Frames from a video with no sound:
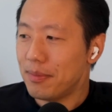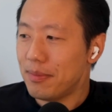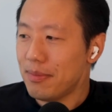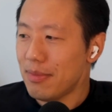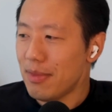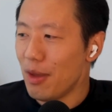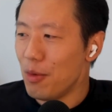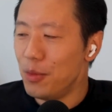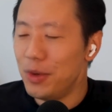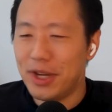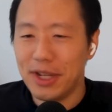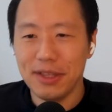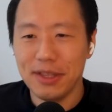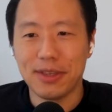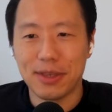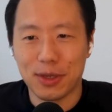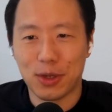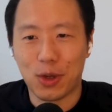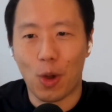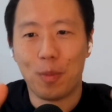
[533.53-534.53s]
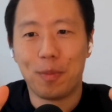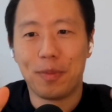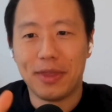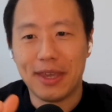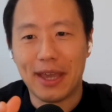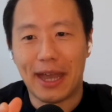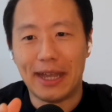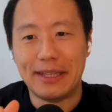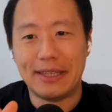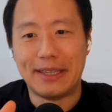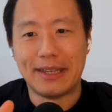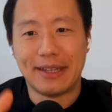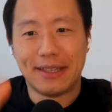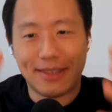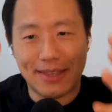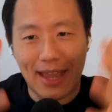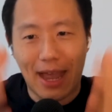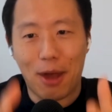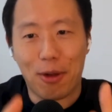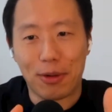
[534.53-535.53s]
we didn't scope the idea
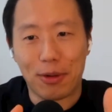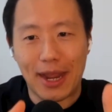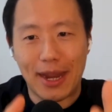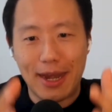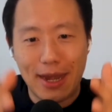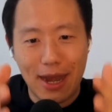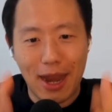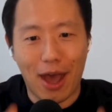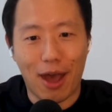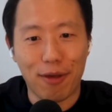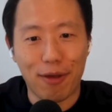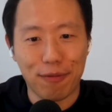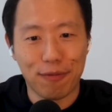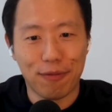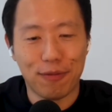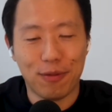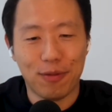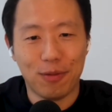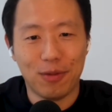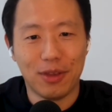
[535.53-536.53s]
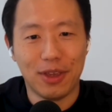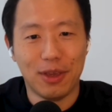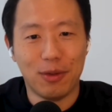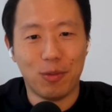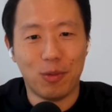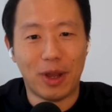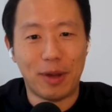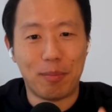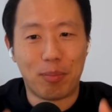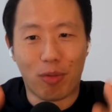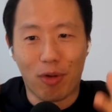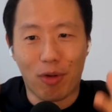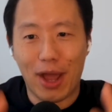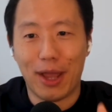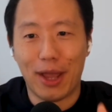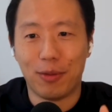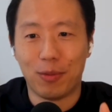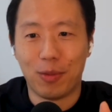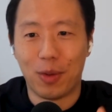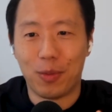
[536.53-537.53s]
down enough when
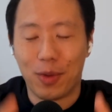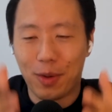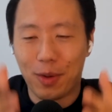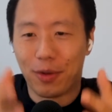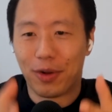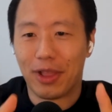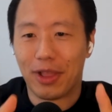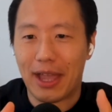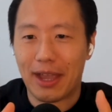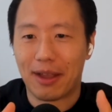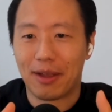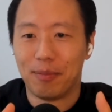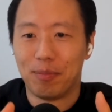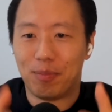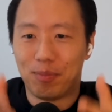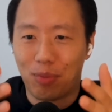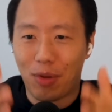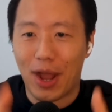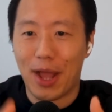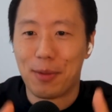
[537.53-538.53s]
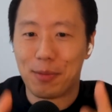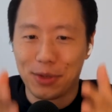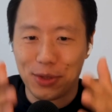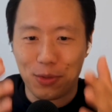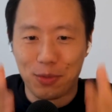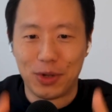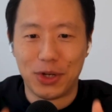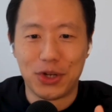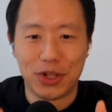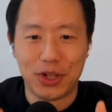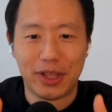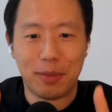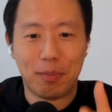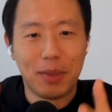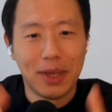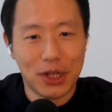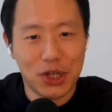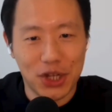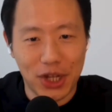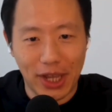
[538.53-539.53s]
Brian was originally
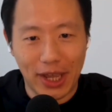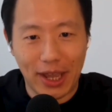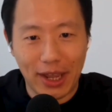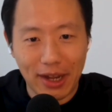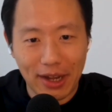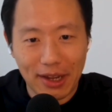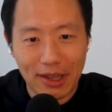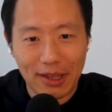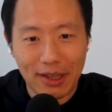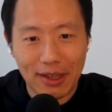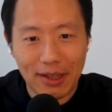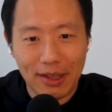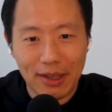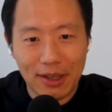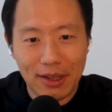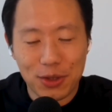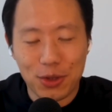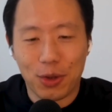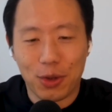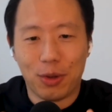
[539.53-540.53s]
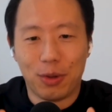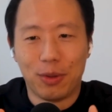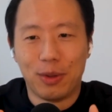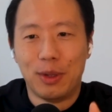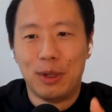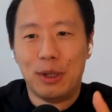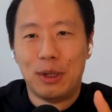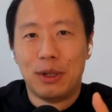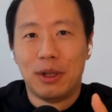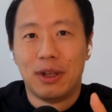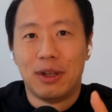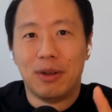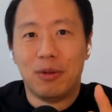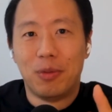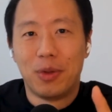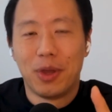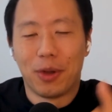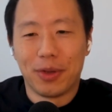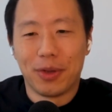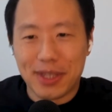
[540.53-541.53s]
pitching it. So
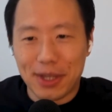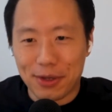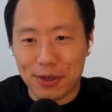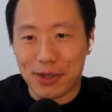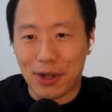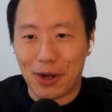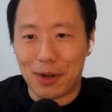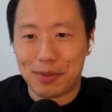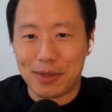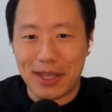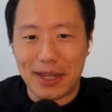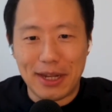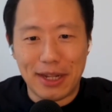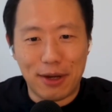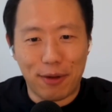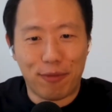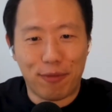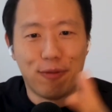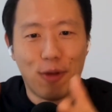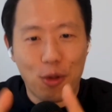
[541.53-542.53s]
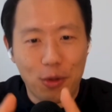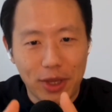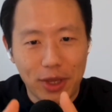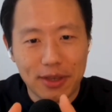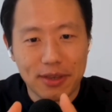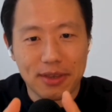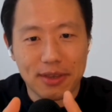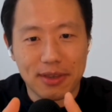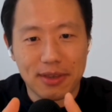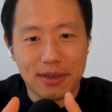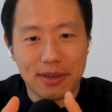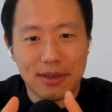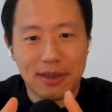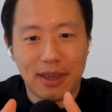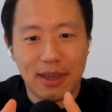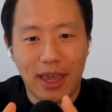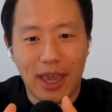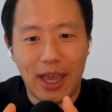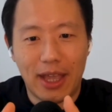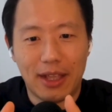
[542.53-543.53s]
we always tell startups they need to focus.
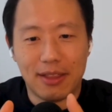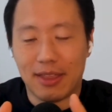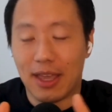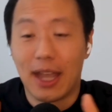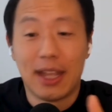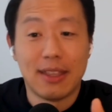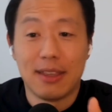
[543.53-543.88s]
And the idea